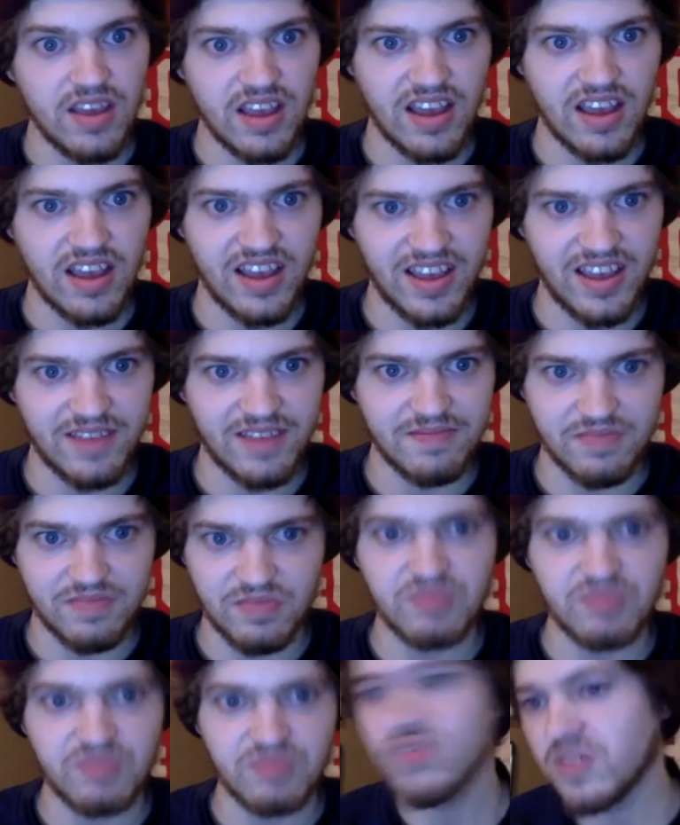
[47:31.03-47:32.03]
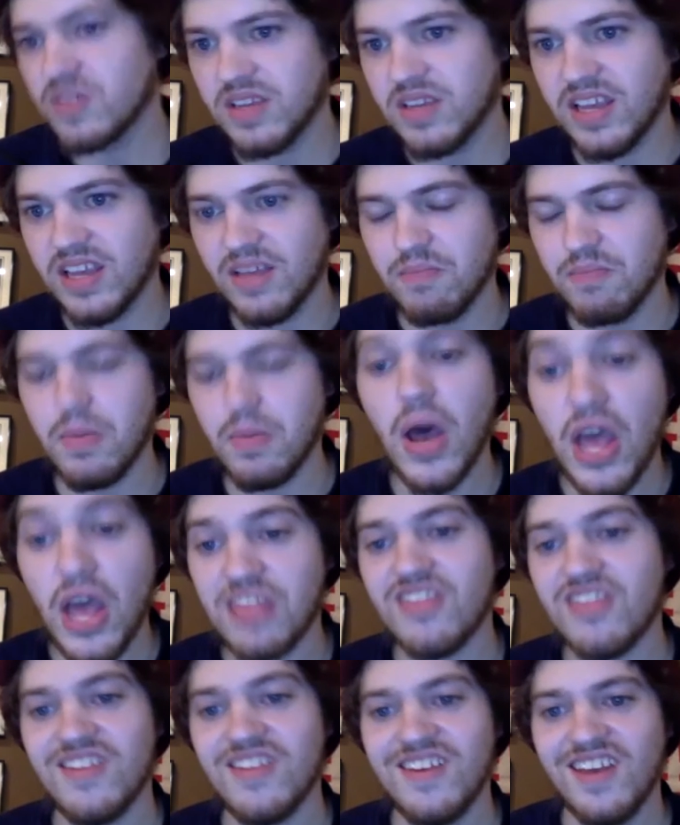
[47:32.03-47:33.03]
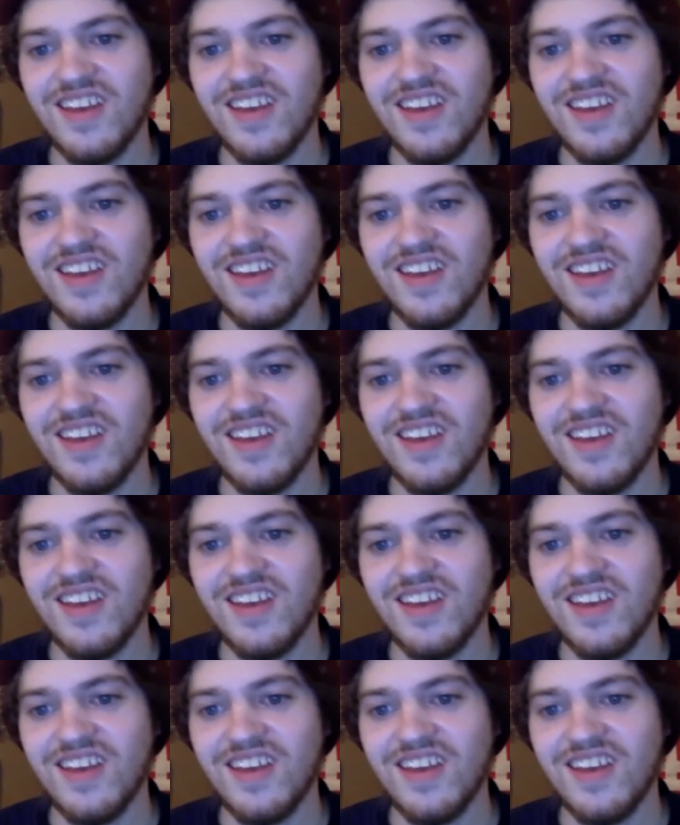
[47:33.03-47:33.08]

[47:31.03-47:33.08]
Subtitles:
But